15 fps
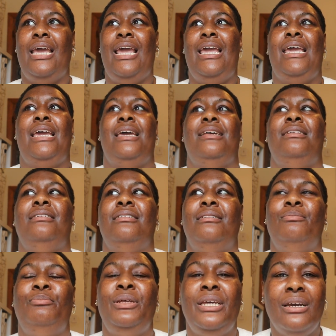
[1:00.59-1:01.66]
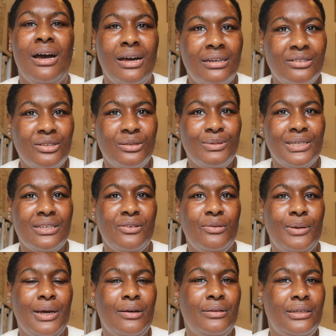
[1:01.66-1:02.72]
and being honest with myself
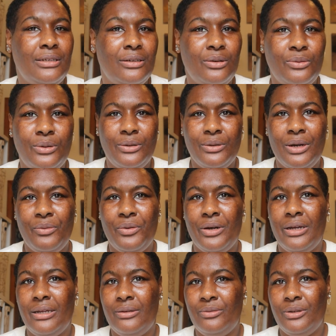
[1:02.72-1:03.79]
about, you know, do I want?